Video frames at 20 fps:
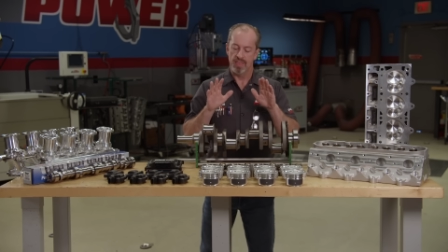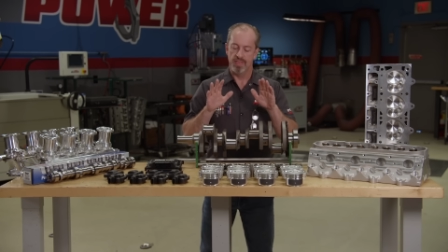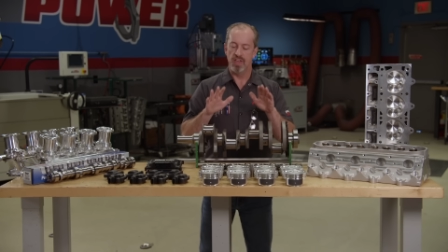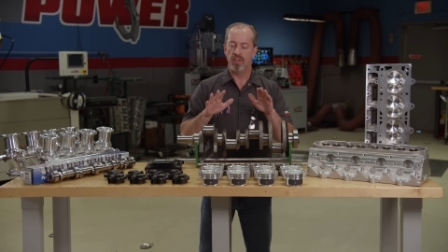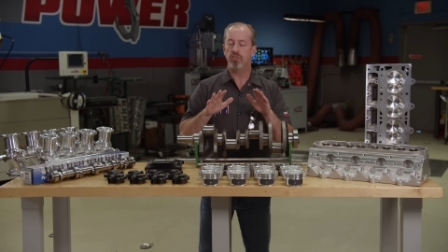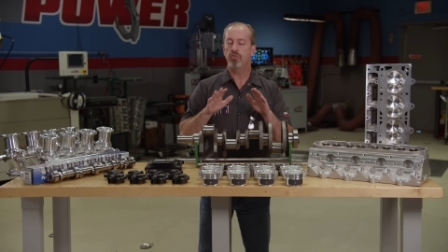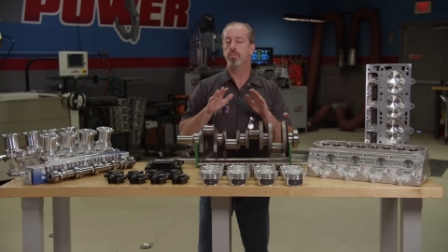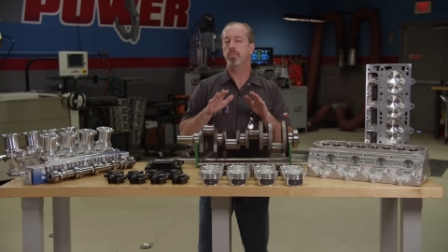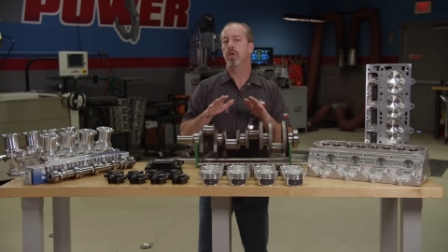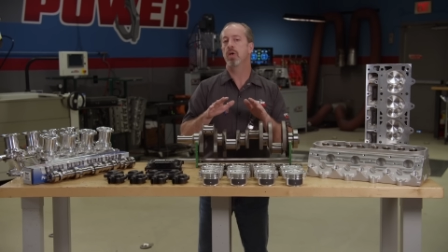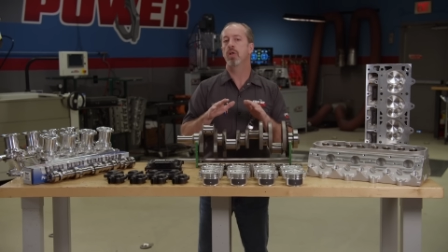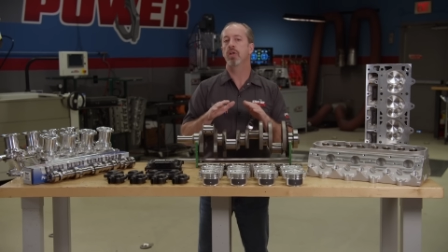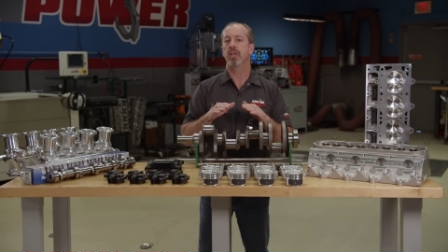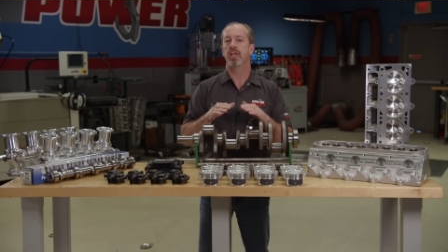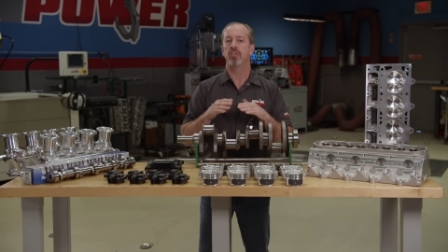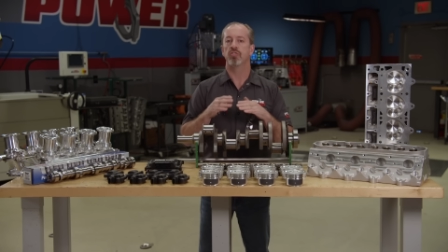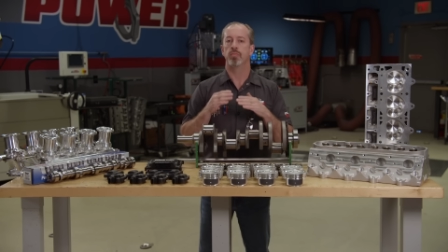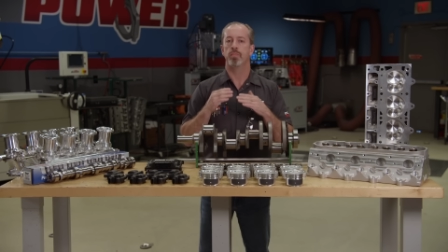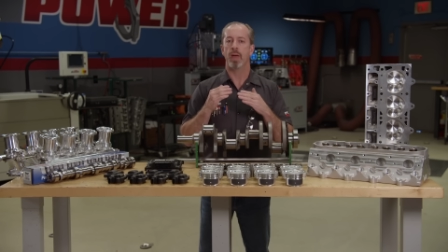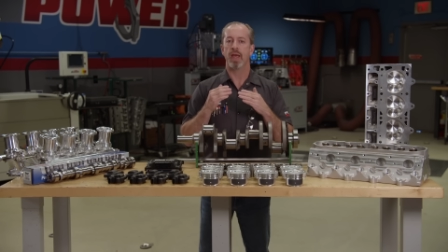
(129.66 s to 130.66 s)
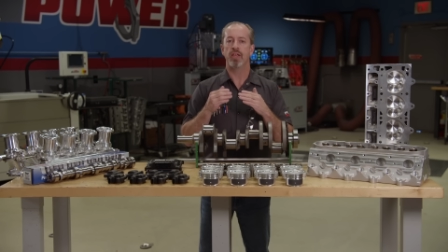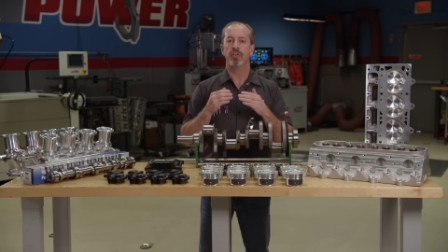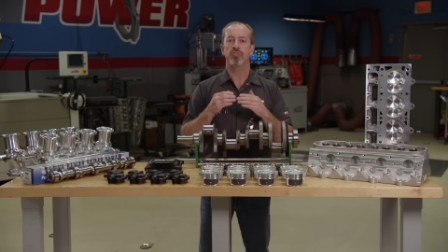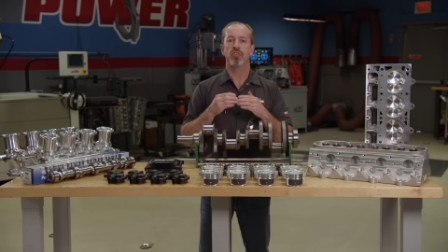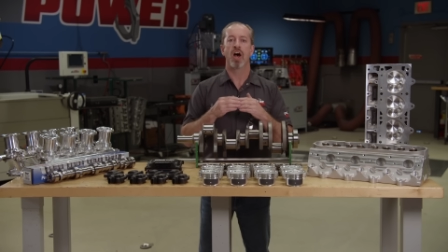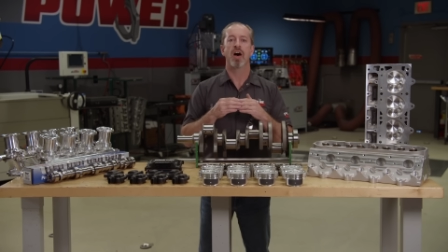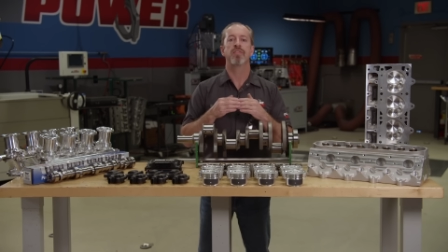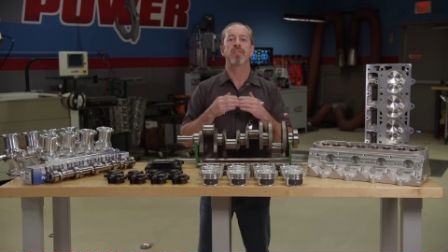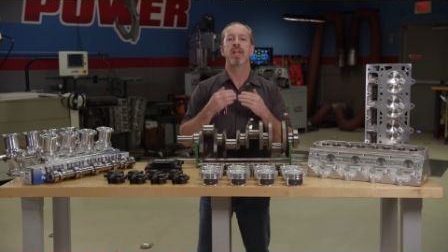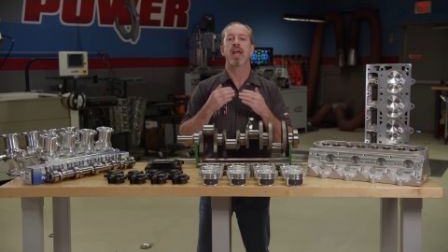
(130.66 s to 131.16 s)
This build is
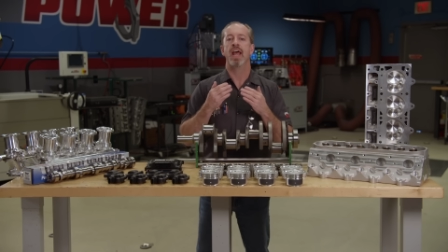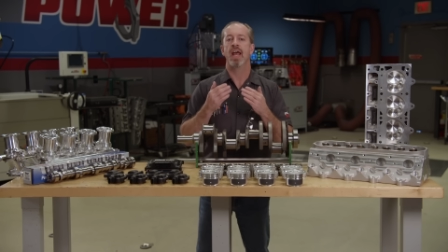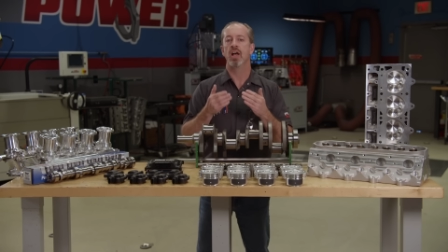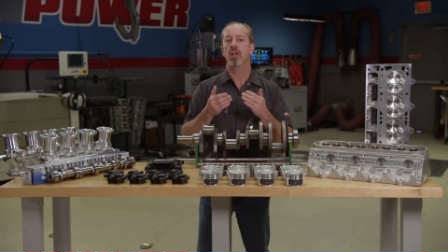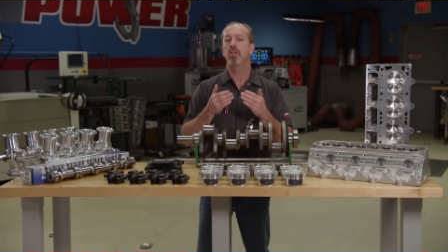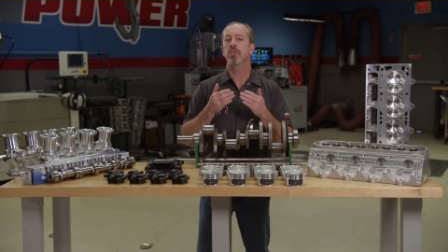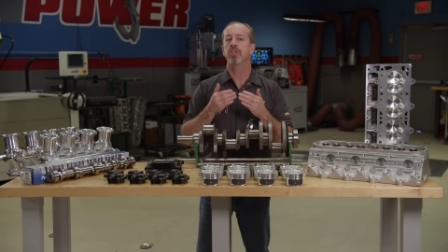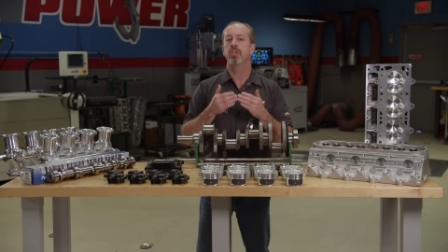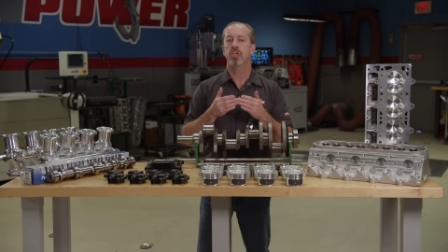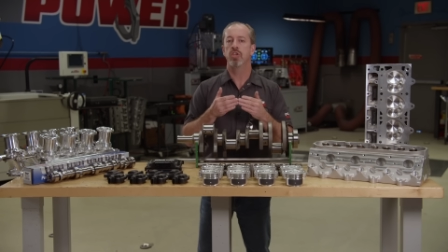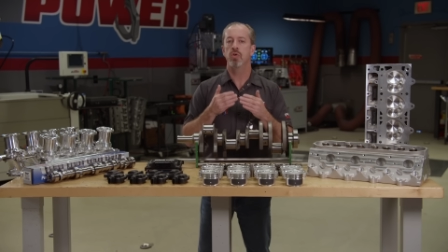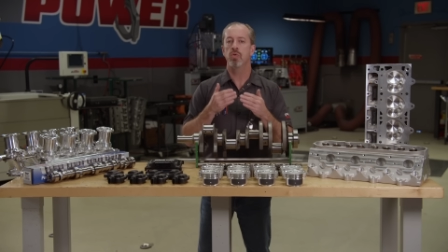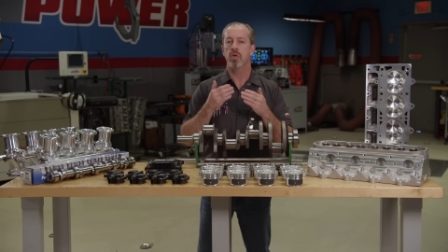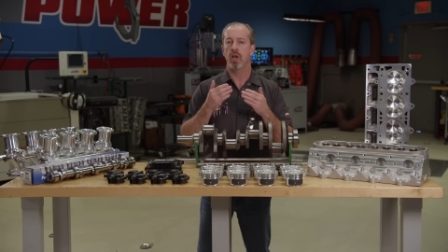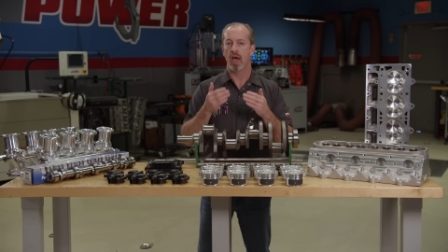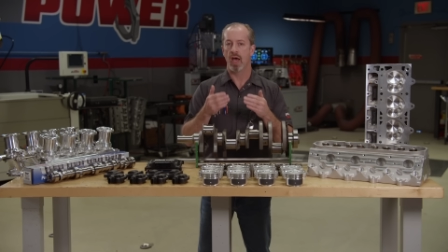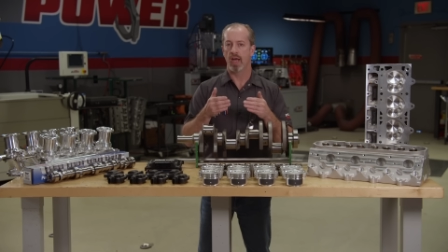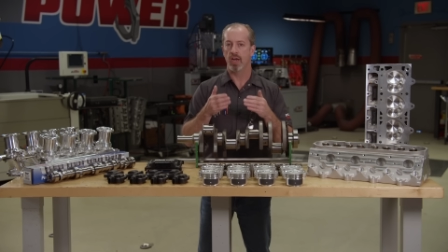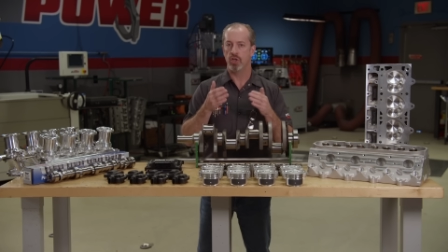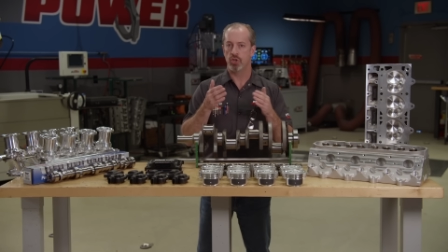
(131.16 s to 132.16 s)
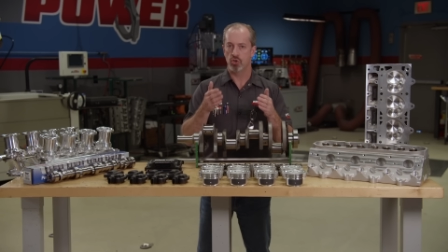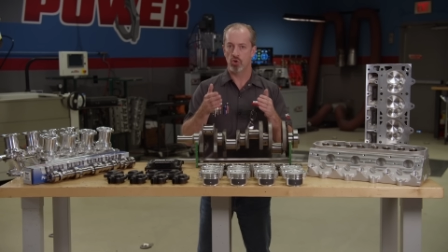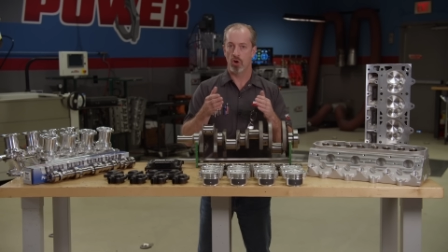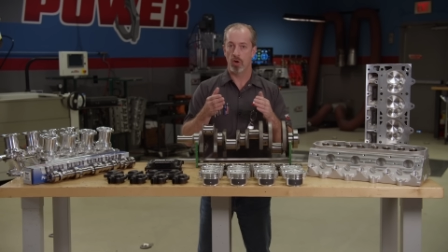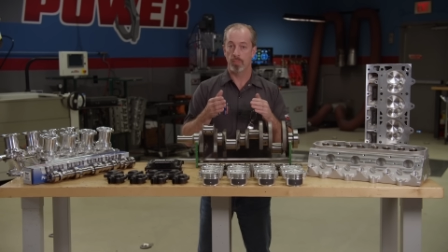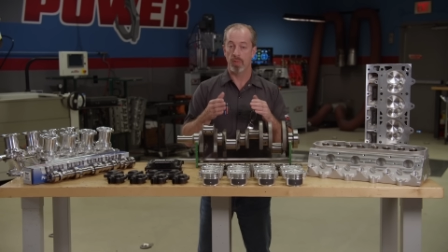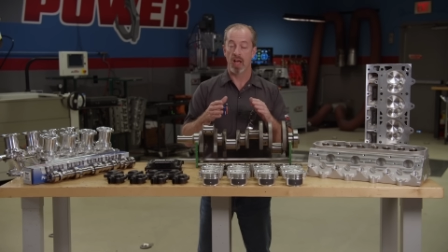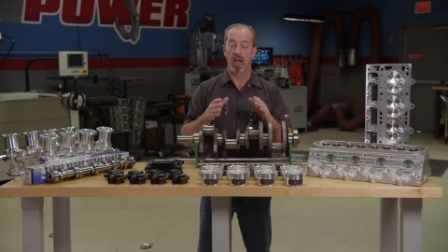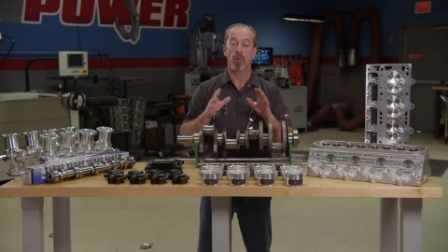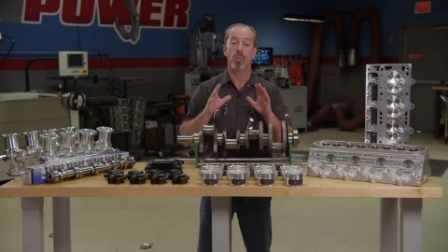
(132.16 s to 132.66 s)
based off an LQ9
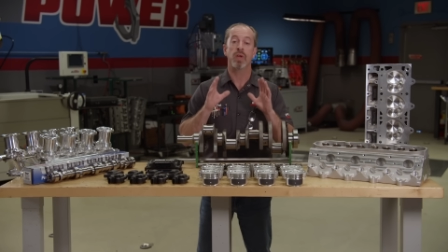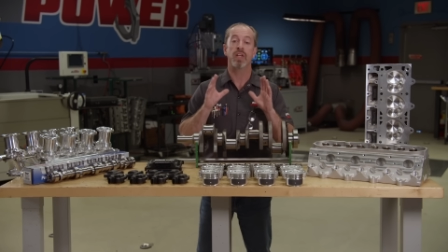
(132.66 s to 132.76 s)
short block.